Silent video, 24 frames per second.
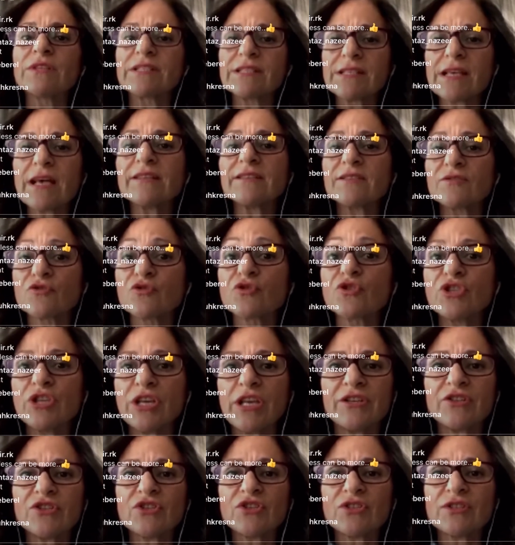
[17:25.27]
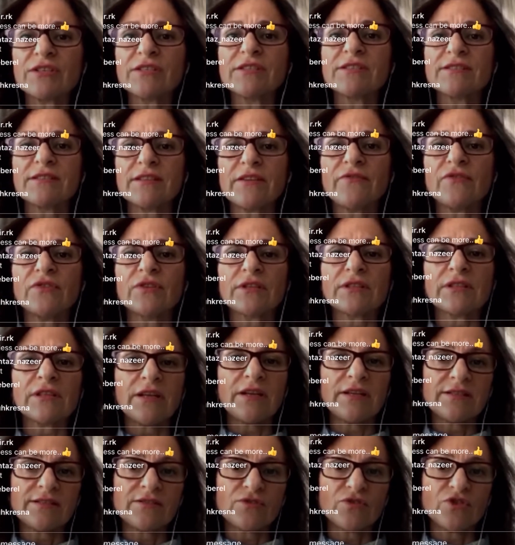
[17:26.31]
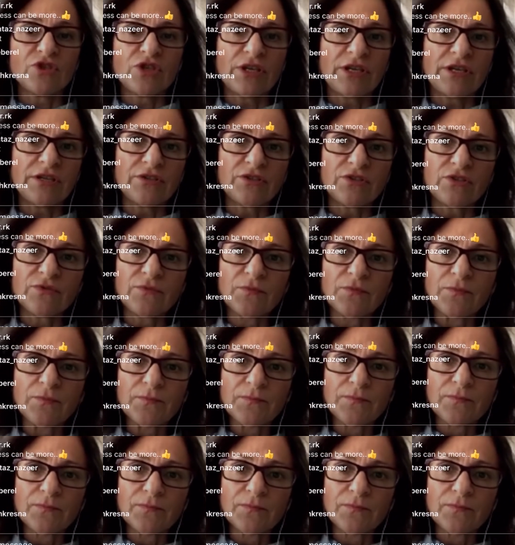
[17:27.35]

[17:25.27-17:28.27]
this has to change. This definitely has to change.